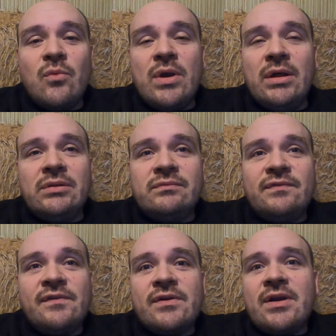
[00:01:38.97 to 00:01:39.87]
well,
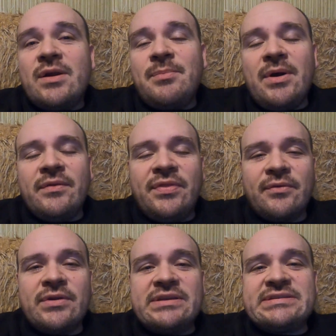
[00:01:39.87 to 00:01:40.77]
for about
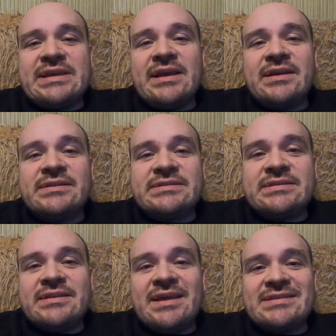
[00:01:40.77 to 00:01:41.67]
three
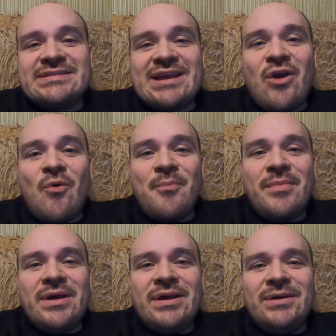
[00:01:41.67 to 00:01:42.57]
seconds, that's how
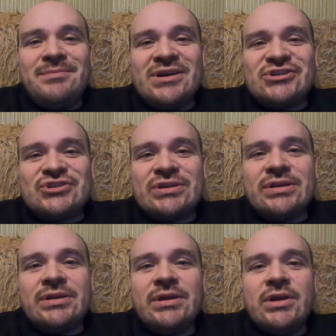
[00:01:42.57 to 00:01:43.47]
m- uh, much
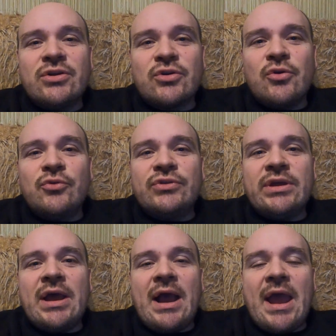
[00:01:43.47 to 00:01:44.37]
uh, road
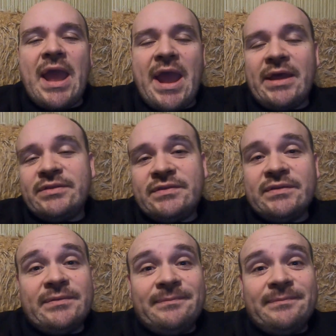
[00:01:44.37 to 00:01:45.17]
I had.